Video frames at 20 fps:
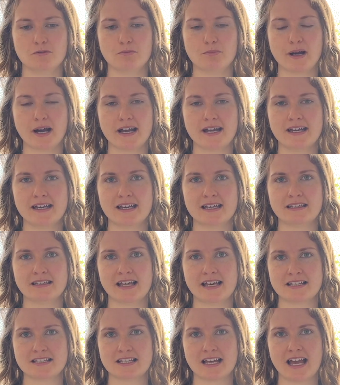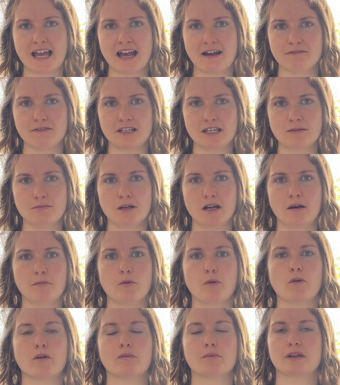buy it unless I have a Keep Cup
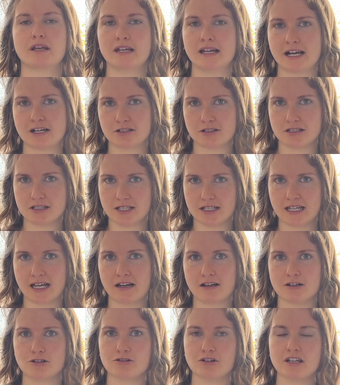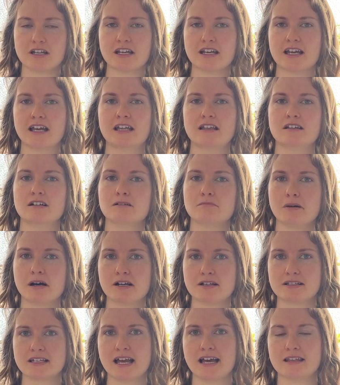or we can actually sit down and drink it in their
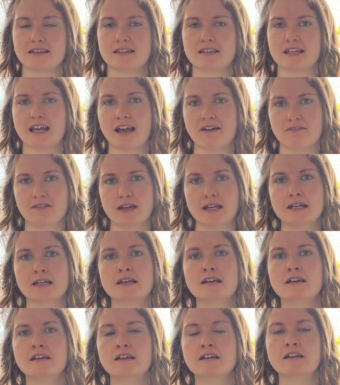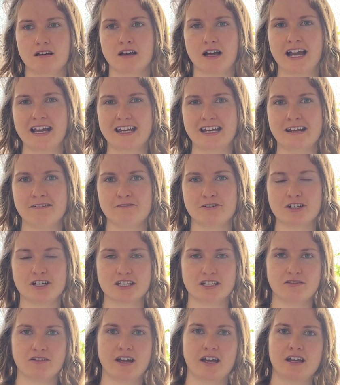mugs at the cafe. I can never
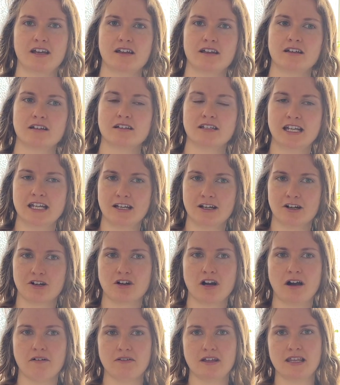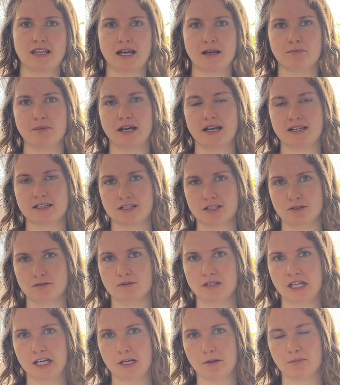justify needing a coffee that bad to
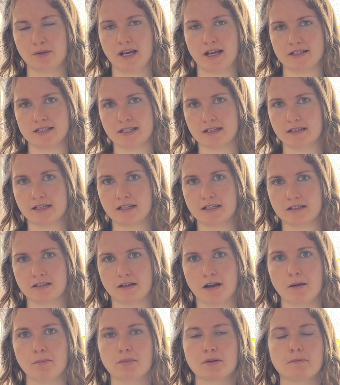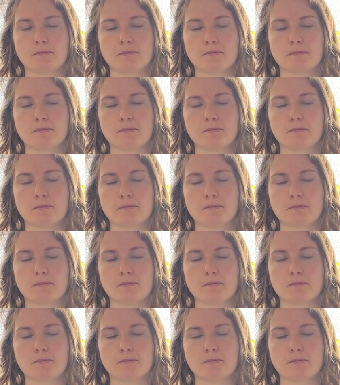need a plastic lid cup.